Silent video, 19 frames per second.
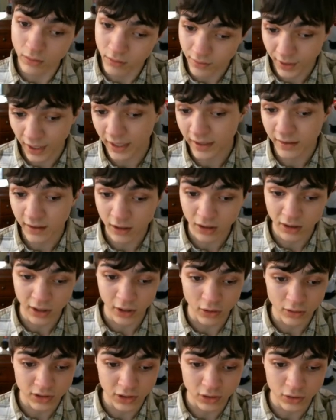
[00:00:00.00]
technically
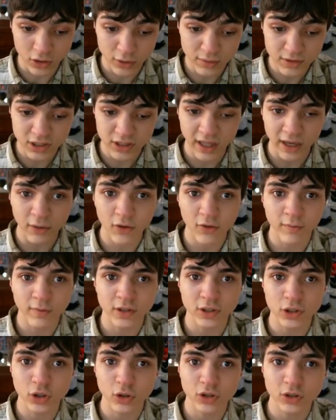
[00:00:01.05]
owns YouTube, so that would have been
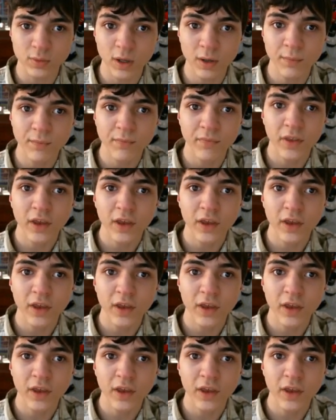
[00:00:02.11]
true as well.